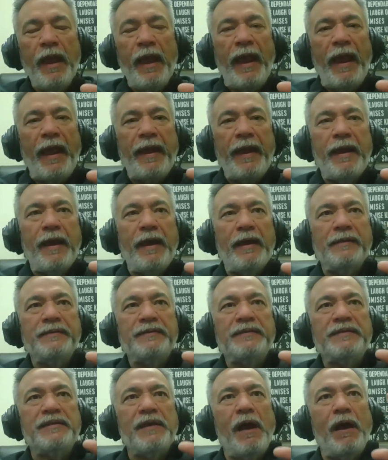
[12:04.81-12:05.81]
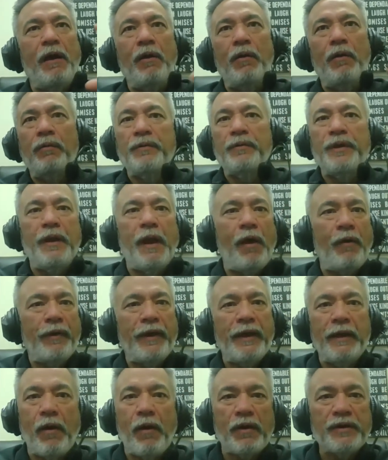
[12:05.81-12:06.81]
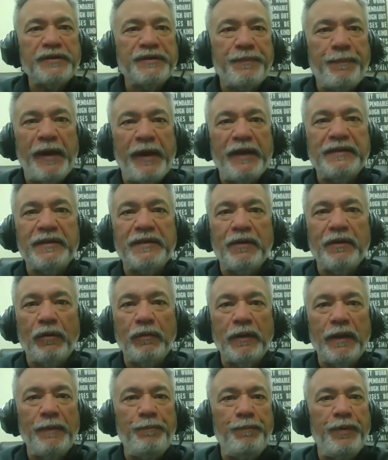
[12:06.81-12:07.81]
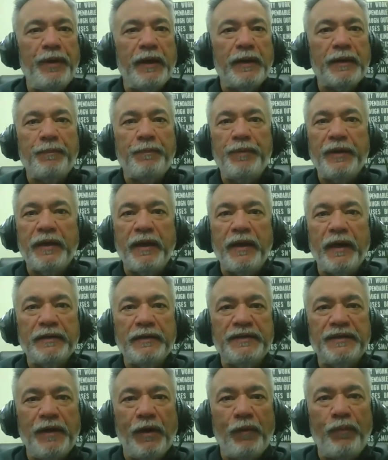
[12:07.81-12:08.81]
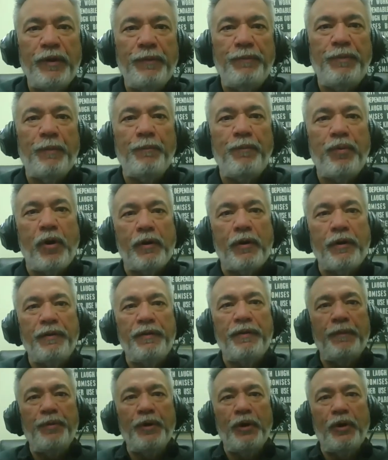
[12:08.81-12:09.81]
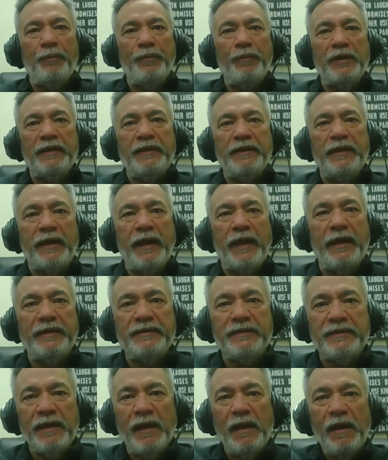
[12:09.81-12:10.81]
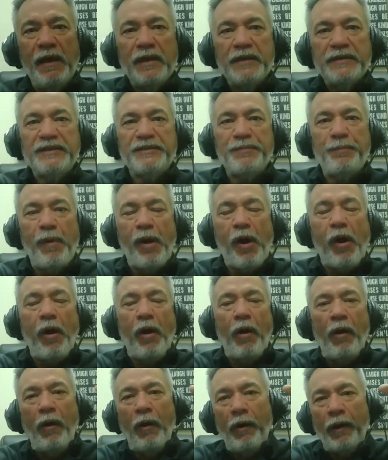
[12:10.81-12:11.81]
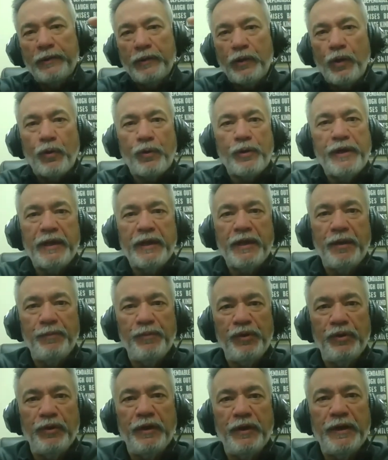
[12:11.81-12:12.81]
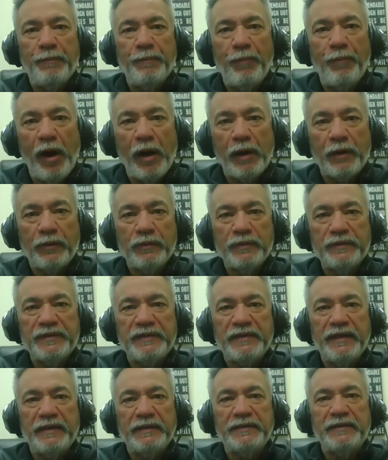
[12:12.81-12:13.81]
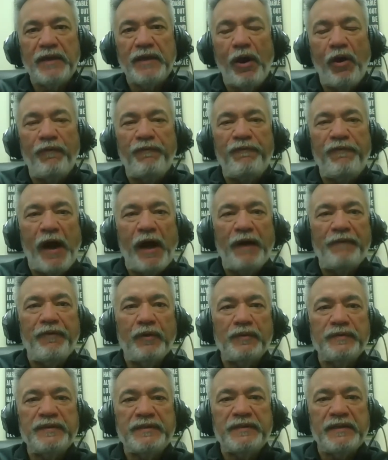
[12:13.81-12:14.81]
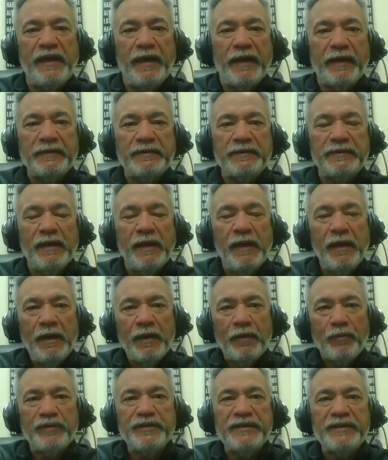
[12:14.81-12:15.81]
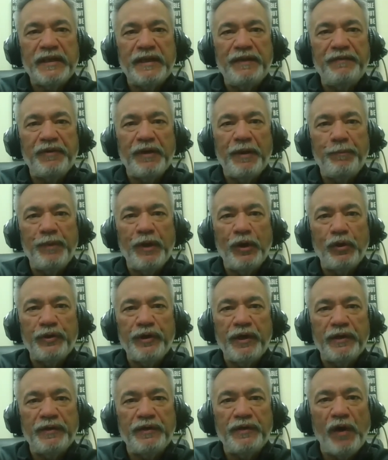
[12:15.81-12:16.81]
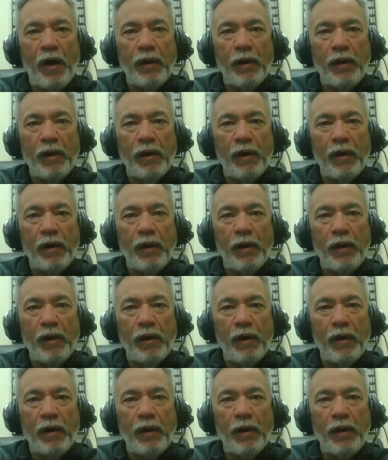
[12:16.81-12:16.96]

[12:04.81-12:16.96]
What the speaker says: And so, in our space at Olympic, because, we've been part of the Bill and Melinda Gates small learning community model since 0506, receiving $1 million to